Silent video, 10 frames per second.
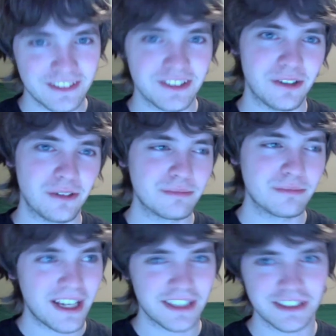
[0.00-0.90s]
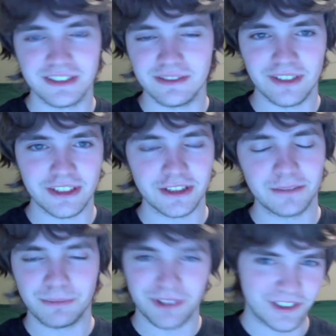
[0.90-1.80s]
So action adventure,
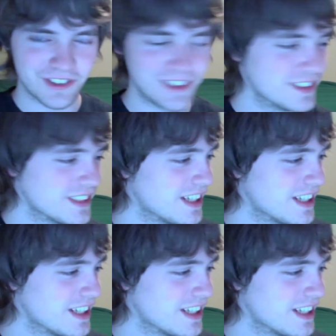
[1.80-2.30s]
you'll see.